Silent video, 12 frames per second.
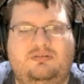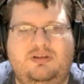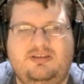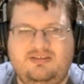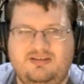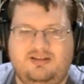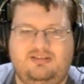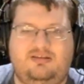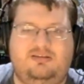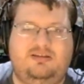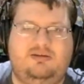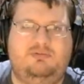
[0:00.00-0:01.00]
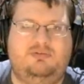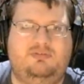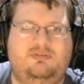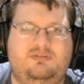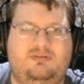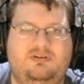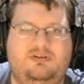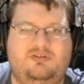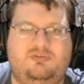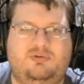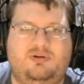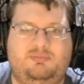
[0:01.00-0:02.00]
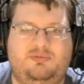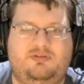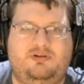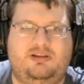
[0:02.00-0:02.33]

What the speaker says: Is it? I thought that was, I could have swore episode